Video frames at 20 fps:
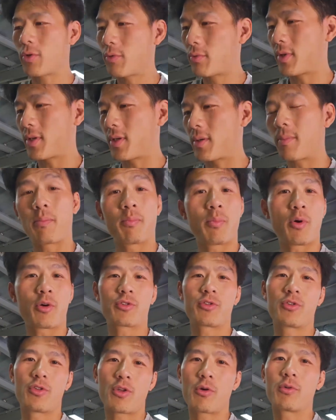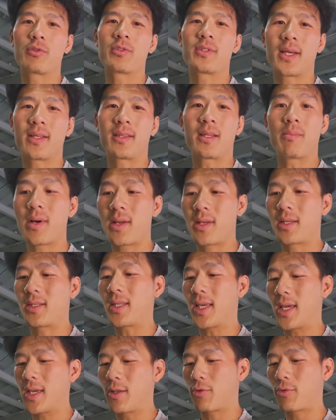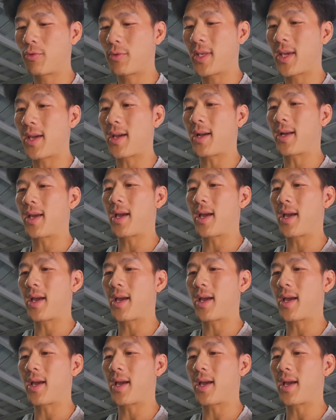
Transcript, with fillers: So the boss knows that the money is into their